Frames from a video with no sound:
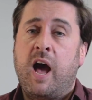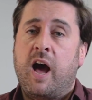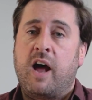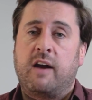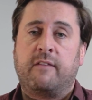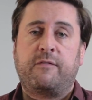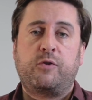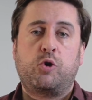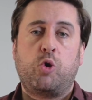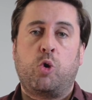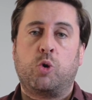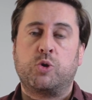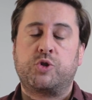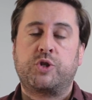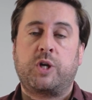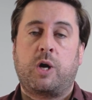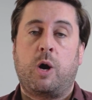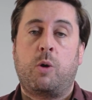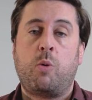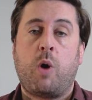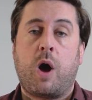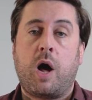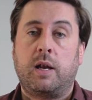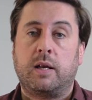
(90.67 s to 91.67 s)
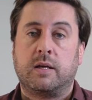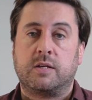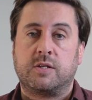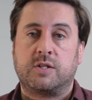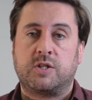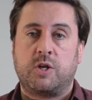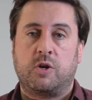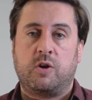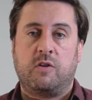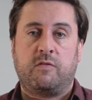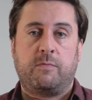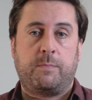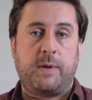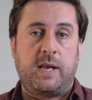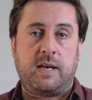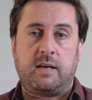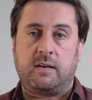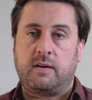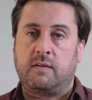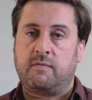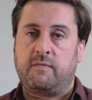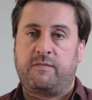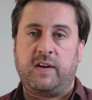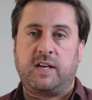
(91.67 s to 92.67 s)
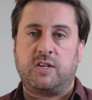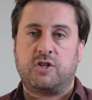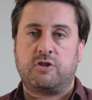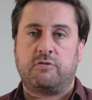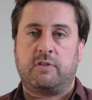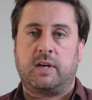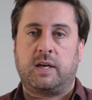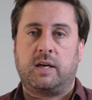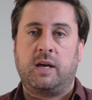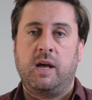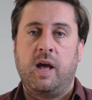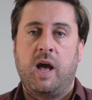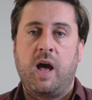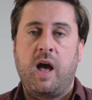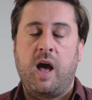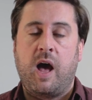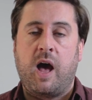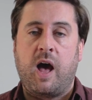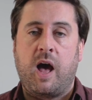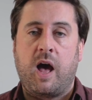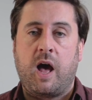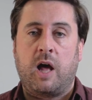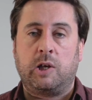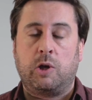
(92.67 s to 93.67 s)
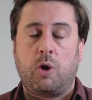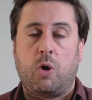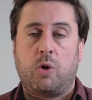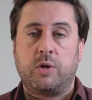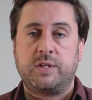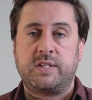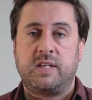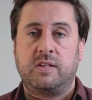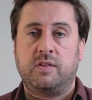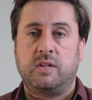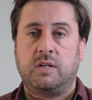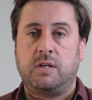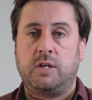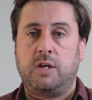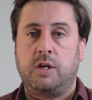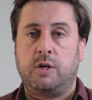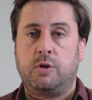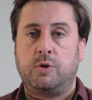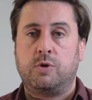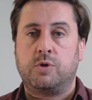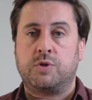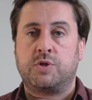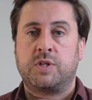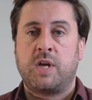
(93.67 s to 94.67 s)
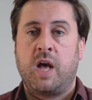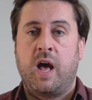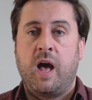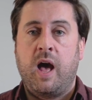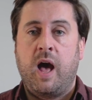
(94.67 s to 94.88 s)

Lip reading: and of course koalas, who have been featuring a lot in the news.